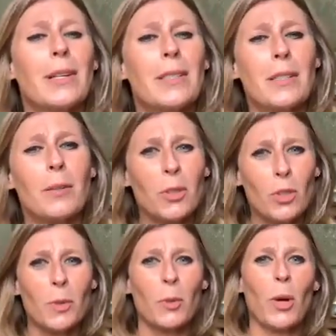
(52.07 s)
Is it an
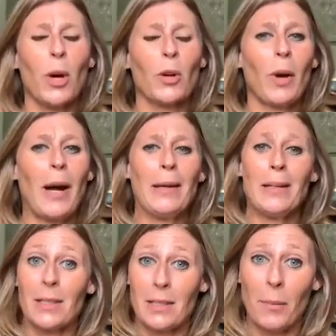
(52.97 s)
amusement park ride?
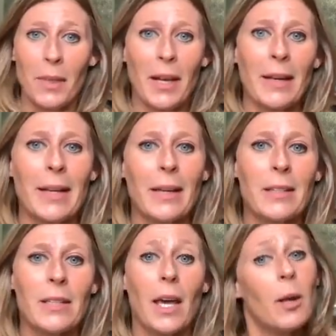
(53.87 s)
Is it something I can't
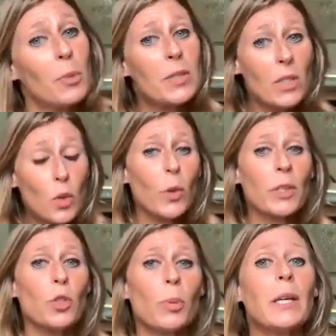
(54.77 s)
escape? Is this going
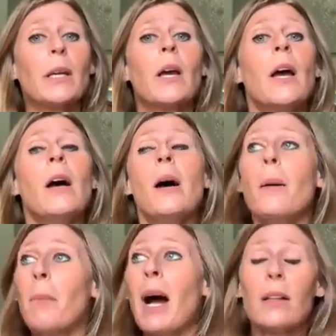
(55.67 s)
to be
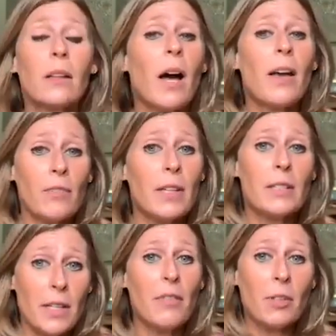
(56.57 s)
my life
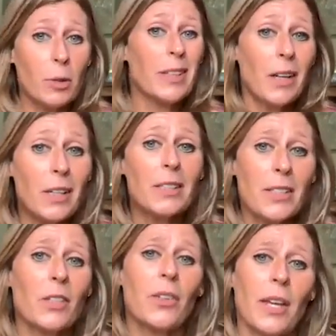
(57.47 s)
indefinitely
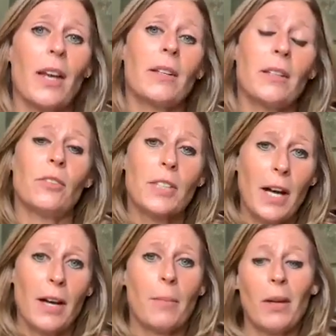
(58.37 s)
until the end of
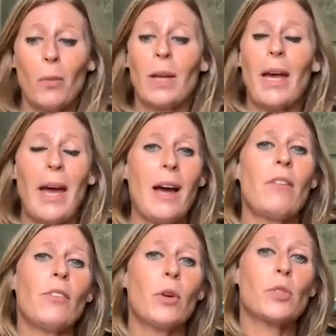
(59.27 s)
time? And we
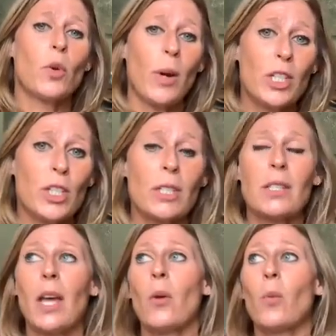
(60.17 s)
have those
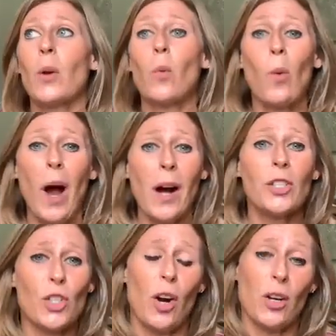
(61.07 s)
questions and we
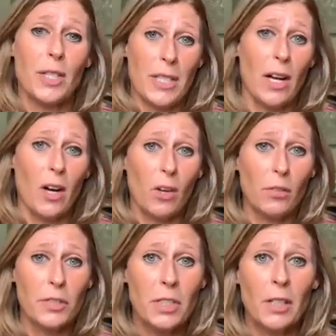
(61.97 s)
watch
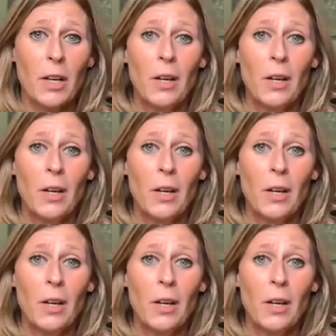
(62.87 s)
ourselves